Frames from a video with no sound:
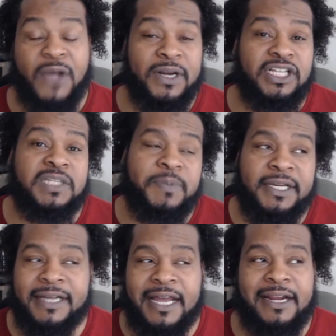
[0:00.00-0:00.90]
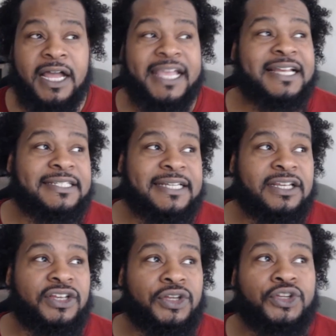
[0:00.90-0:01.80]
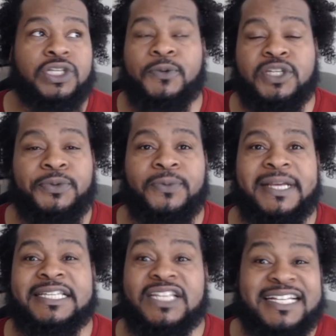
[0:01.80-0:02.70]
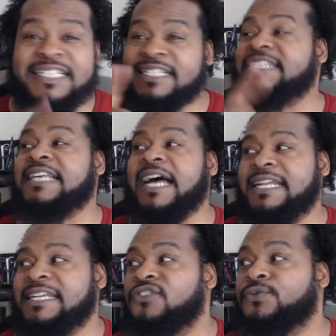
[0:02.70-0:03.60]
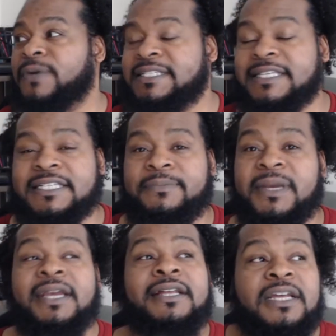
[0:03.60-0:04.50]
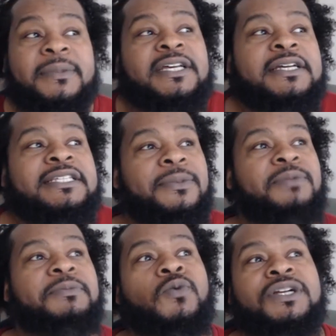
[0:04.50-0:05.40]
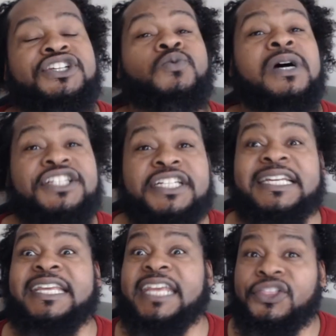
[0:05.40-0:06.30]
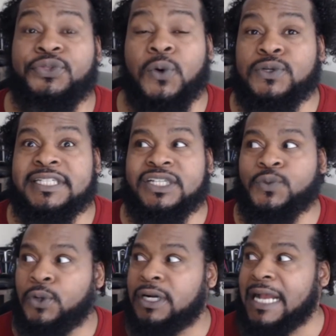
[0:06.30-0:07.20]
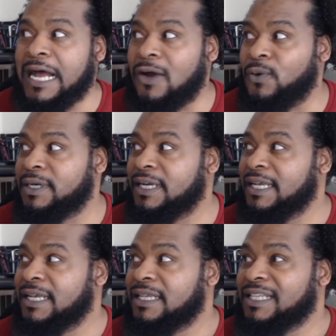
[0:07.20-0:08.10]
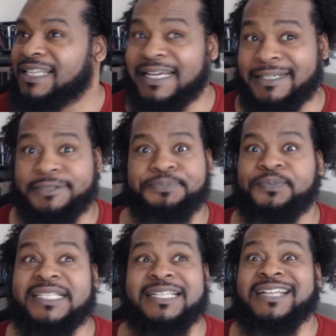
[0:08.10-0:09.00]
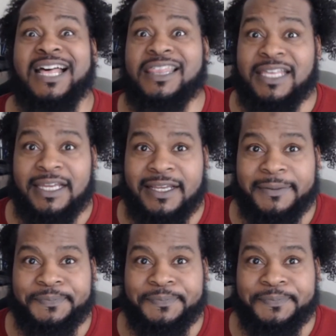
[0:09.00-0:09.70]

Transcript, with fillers: And when you speak against it, you're supposed to be racist. And this this idea of racism, let me tell you something about Wajdi. Wajdi, he throws this word out like it's nothing.